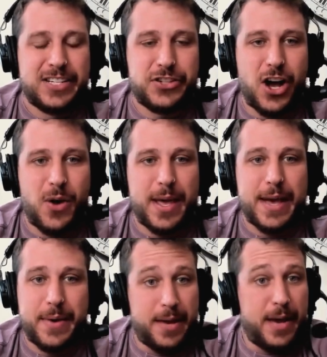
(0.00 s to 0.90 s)
So
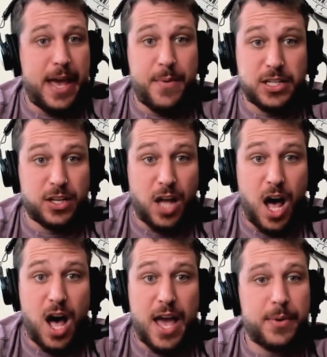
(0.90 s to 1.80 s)
it was
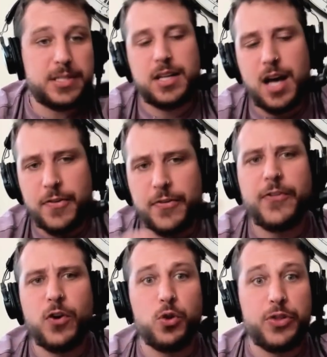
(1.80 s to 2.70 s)
a
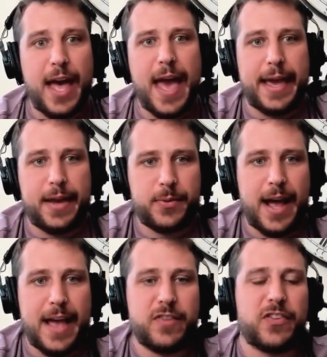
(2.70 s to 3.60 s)
full day,
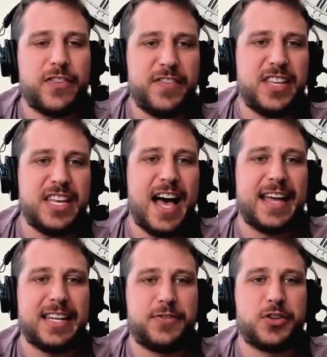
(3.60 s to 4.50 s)
right? For
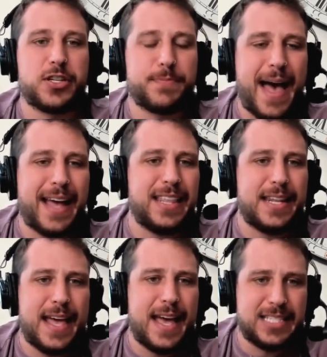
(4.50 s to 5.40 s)
59 lifters back in
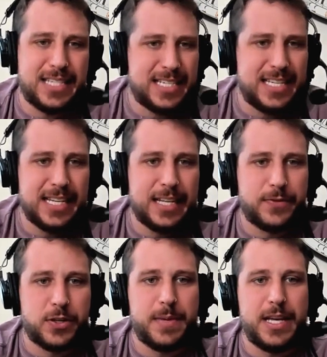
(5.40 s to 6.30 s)
the day, 60
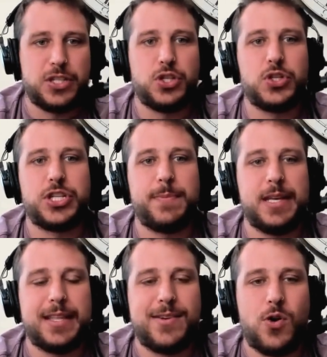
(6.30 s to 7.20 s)
lifter meets used to
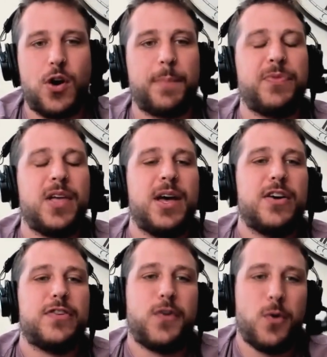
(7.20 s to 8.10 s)
be the norm.
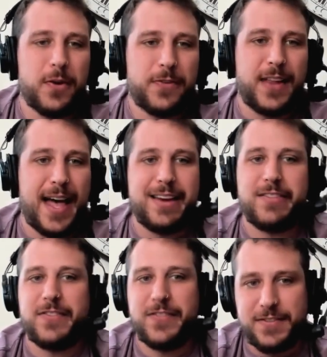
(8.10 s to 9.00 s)
4
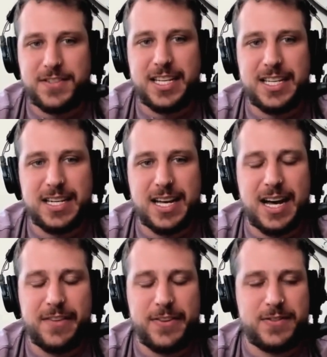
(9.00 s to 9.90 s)
flight, 15
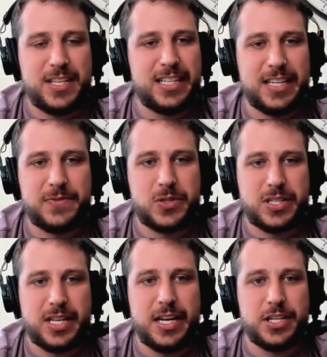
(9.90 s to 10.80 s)

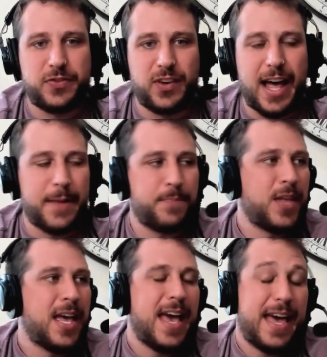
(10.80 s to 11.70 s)
lifters in each flight.
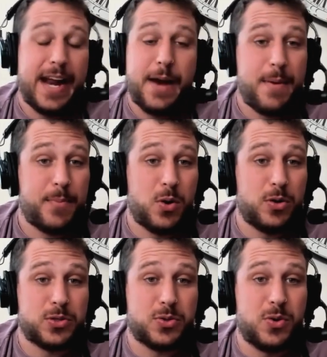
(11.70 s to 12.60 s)
And I remember
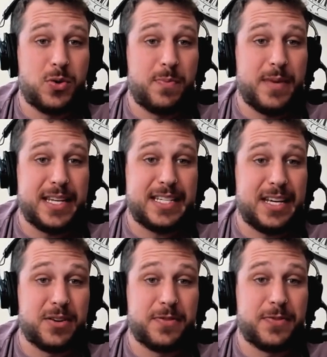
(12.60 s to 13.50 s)
old school meets
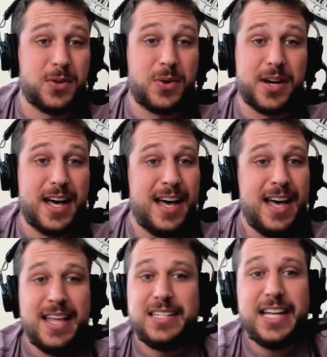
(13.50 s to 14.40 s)
here in Florida
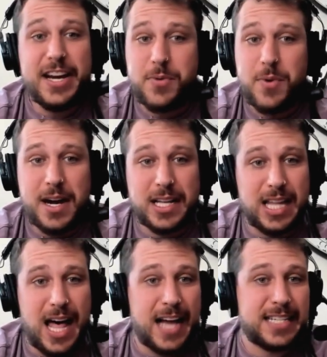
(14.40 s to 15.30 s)
didn't run
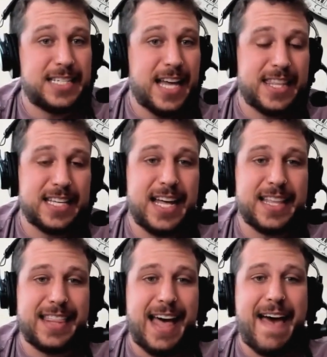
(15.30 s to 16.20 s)
clocks, nothing
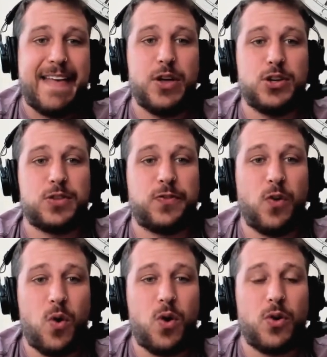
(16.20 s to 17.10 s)
like that. And those
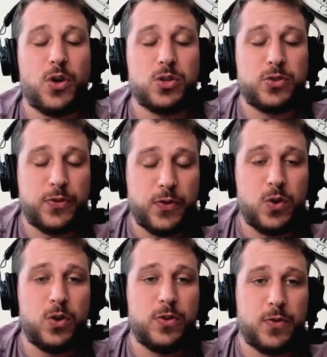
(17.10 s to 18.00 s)
full
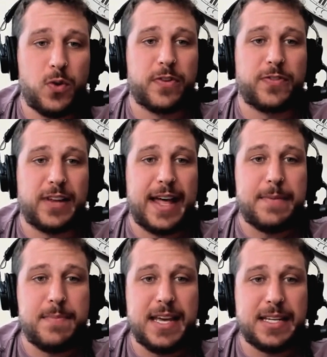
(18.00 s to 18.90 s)
4 flight
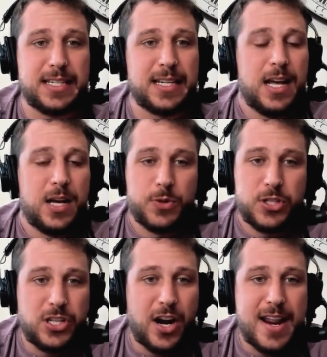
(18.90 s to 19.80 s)
meets would
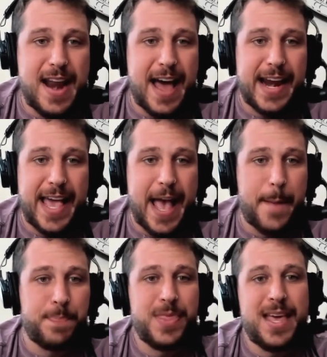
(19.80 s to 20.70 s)
start at 9
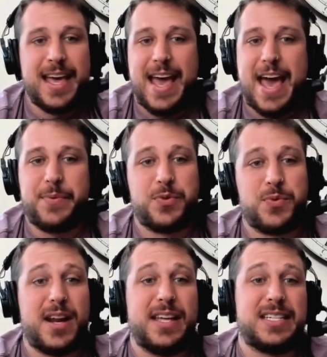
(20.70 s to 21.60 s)
a.m. and would
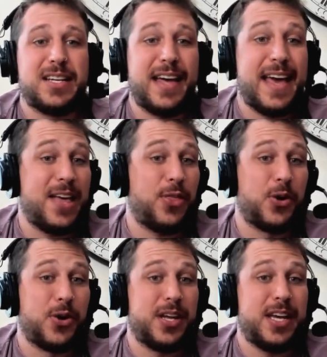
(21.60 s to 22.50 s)
run until
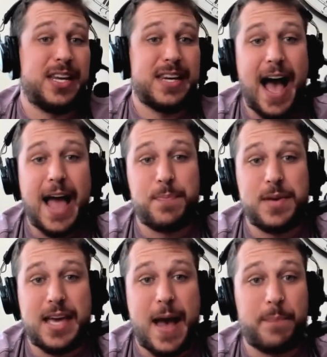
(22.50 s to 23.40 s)
8:30, 9
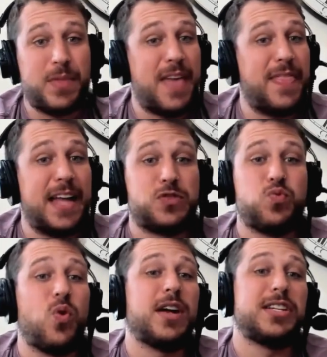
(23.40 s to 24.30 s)
p.m. And that's
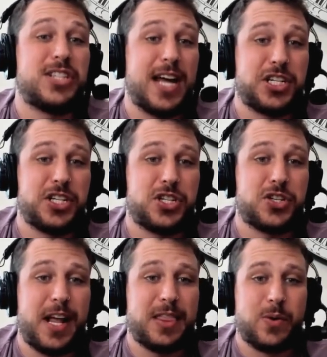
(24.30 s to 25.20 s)
one session
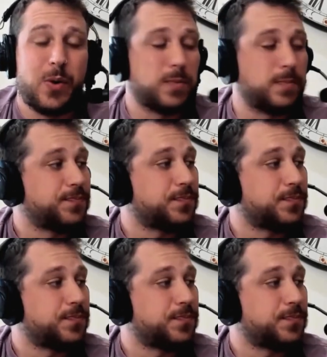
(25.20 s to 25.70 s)
straight through.